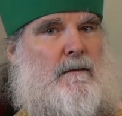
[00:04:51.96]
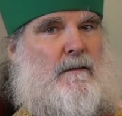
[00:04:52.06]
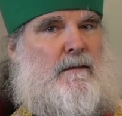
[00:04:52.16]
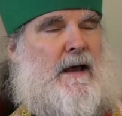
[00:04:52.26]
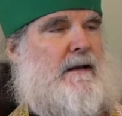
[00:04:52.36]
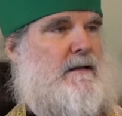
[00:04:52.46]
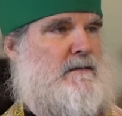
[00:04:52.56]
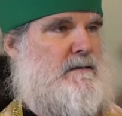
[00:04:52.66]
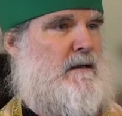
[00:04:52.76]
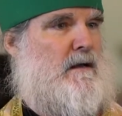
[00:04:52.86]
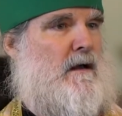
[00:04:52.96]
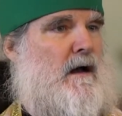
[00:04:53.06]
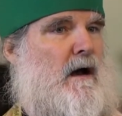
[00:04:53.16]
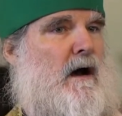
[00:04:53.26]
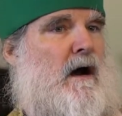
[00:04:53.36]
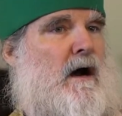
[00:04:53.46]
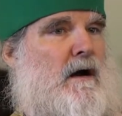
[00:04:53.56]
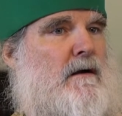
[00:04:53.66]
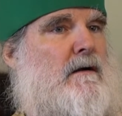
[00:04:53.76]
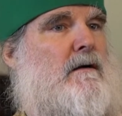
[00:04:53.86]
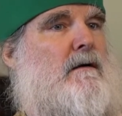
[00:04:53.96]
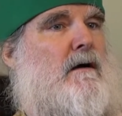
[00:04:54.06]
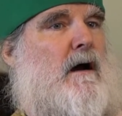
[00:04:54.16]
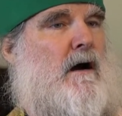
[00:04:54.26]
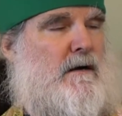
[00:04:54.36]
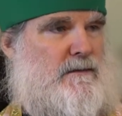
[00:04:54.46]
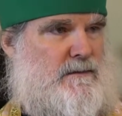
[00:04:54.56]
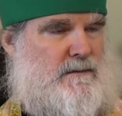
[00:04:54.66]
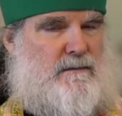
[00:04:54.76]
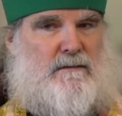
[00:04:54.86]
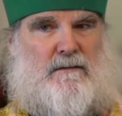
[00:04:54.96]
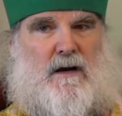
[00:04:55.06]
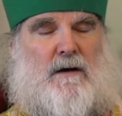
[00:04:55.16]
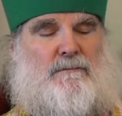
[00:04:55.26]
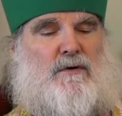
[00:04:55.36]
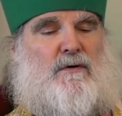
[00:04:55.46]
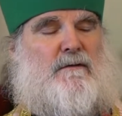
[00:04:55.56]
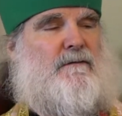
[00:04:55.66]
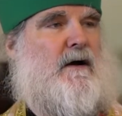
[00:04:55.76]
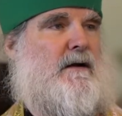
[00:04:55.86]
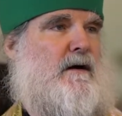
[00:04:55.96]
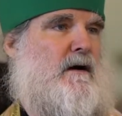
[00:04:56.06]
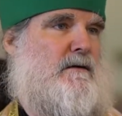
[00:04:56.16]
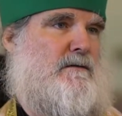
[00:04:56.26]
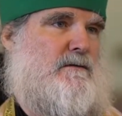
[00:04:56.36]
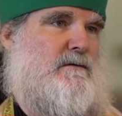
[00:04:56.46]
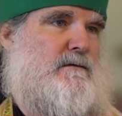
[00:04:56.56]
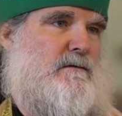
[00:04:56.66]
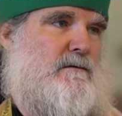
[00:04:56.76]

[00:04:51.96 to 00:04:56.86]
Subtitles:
That is our hearts, our purified hearts.